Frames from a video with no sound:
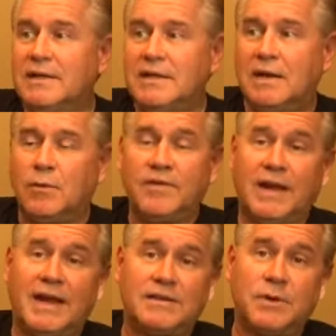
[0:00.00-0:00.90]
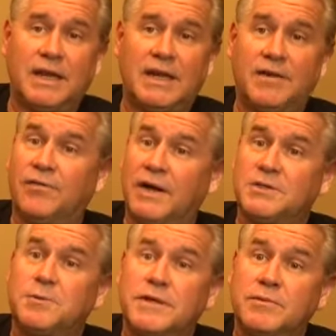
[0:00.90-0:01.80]
you know, we've got eight, we got eight
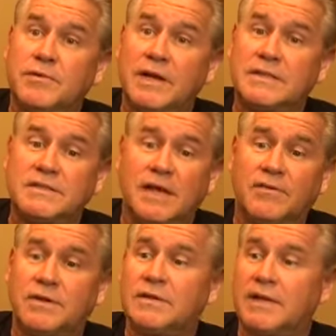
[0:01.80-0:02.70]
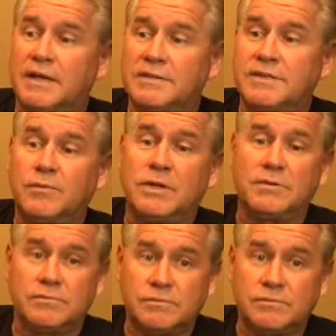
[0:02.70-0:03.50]
freshmen, we've got seven kids that we